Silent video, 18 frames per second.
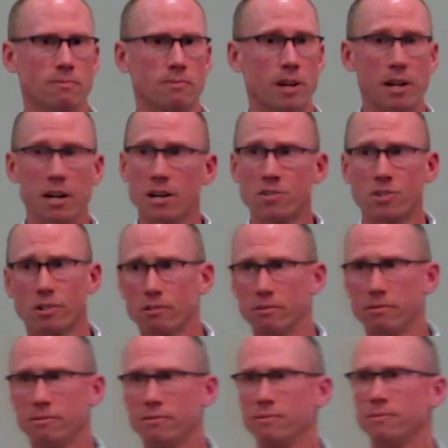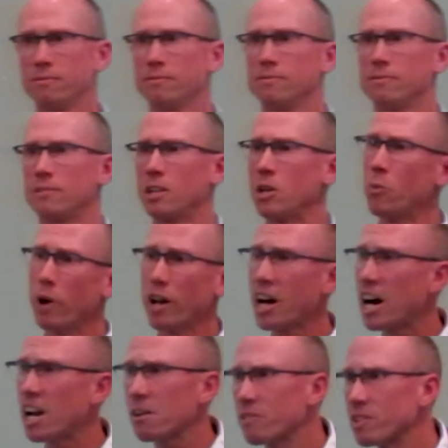He doesn't. He
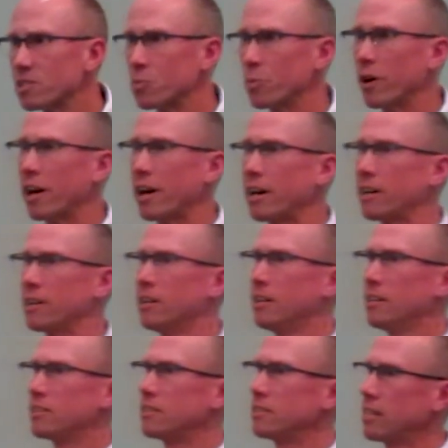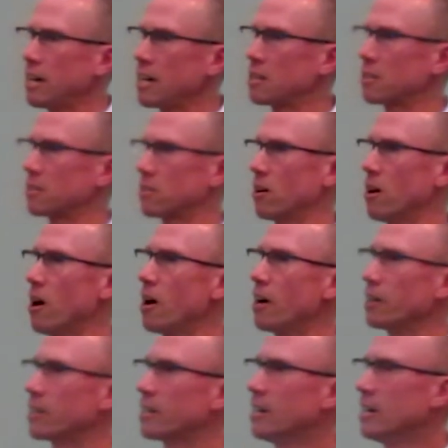went out of his way to take the
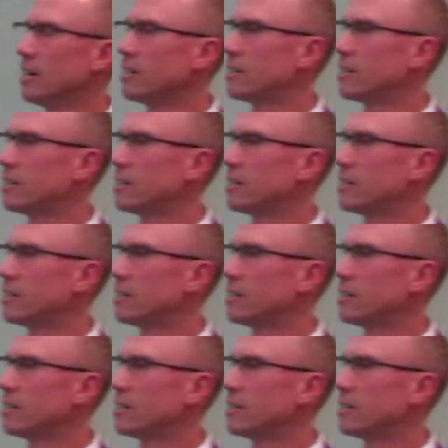tongue